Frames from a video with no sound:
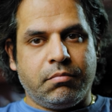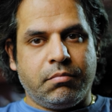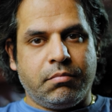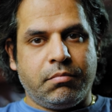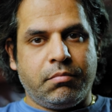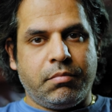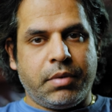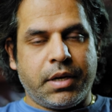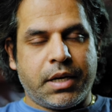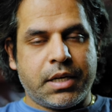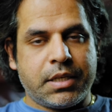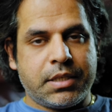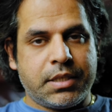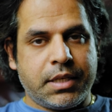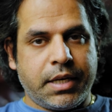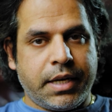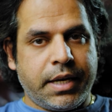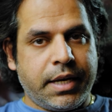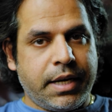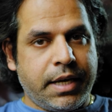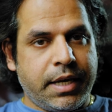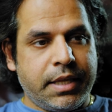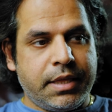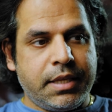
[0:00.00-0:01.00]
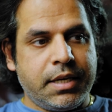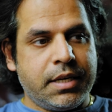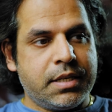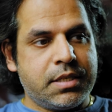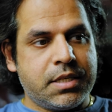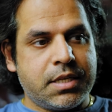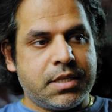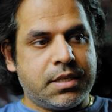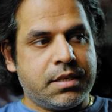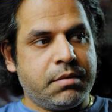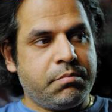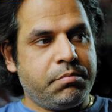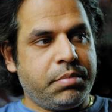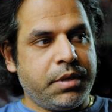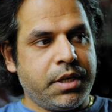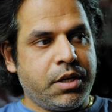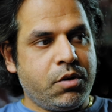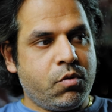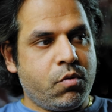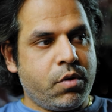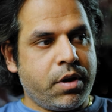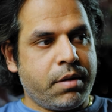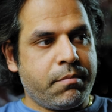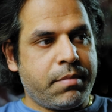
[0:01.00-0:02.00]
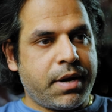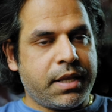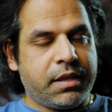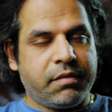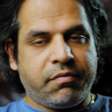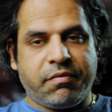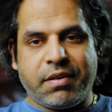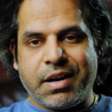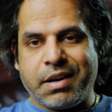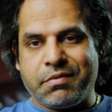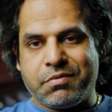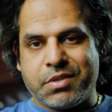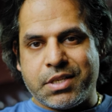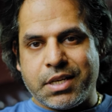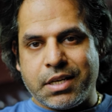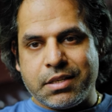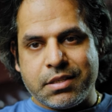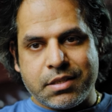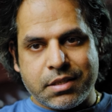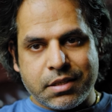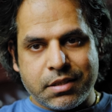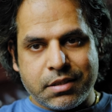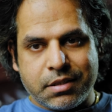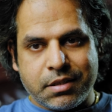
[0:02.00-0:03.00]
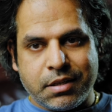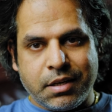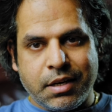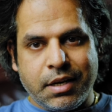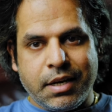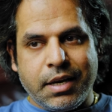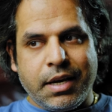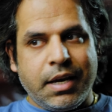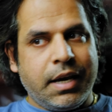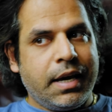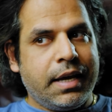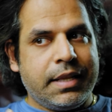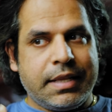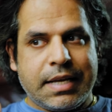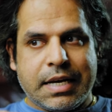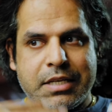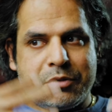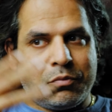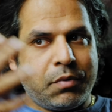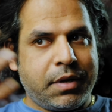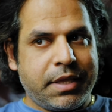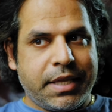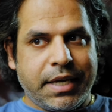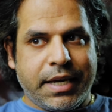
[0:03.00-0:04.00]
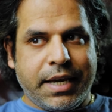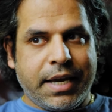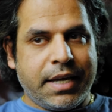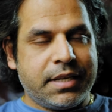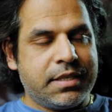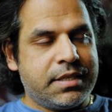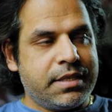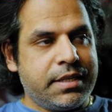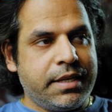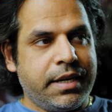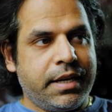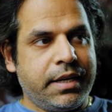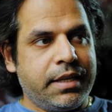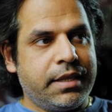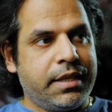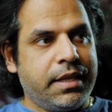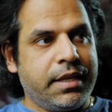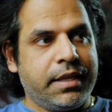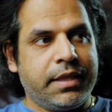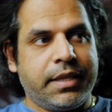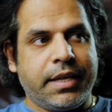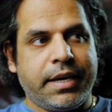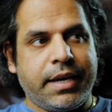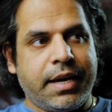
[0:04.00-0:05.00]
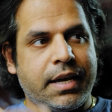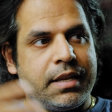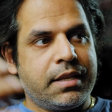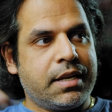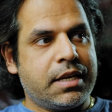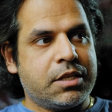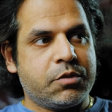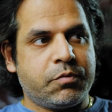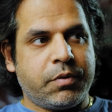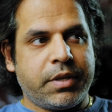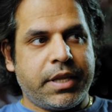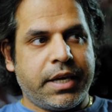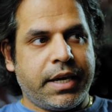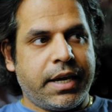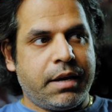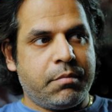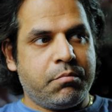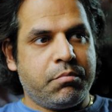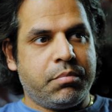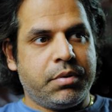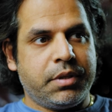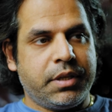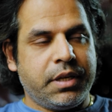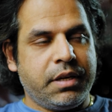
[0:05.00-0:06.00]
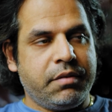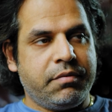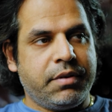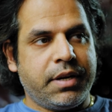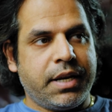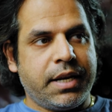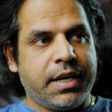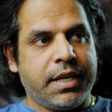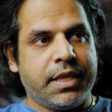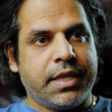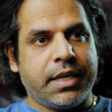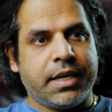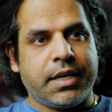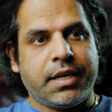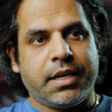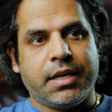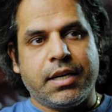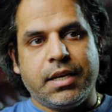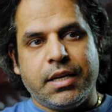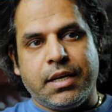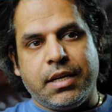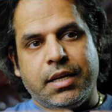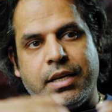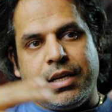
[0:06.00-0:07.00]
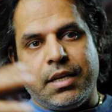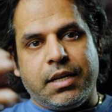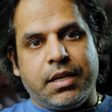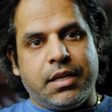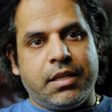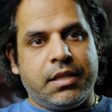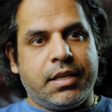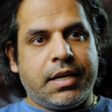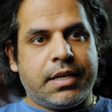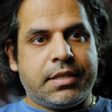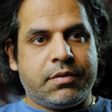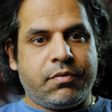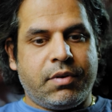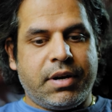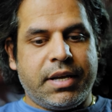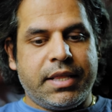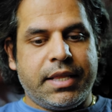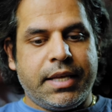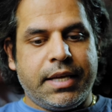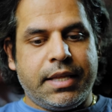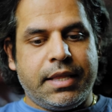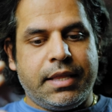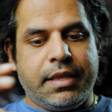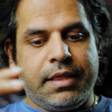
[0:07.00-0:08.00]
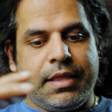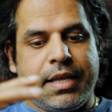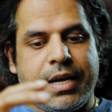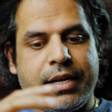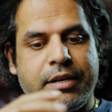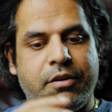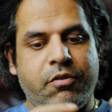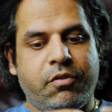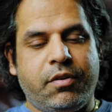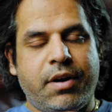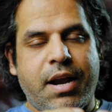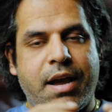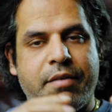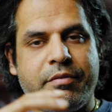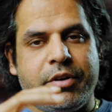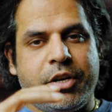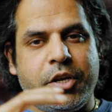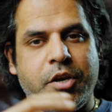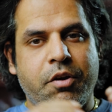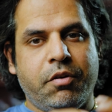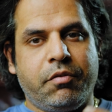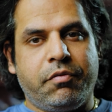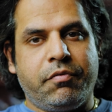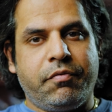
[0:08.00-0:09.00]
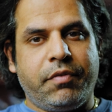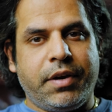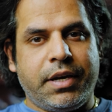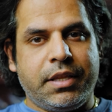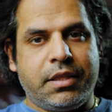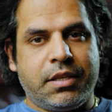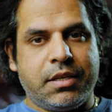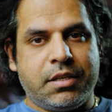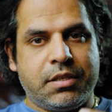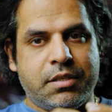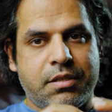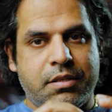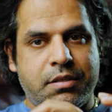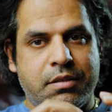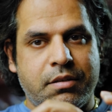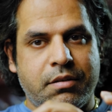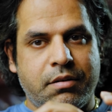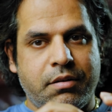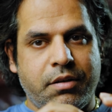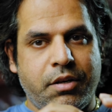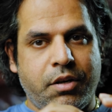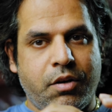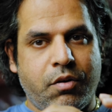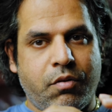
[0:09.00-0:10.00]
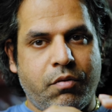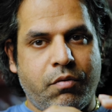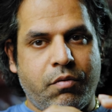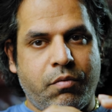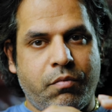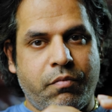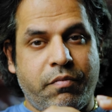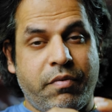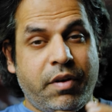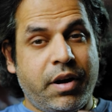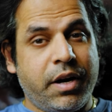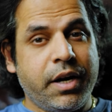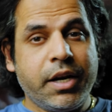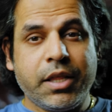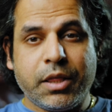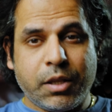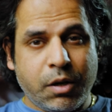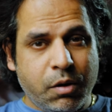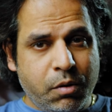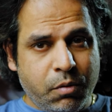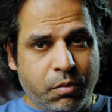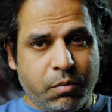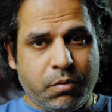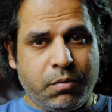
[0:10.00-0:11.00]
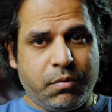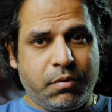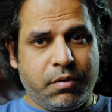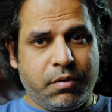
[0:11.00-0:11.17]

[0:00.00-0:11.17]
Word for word: because an atheist is simply going by the five senses and that's why they can't see anything they can that's why they can't believe in anything that's why they that gravity of faith is you know very low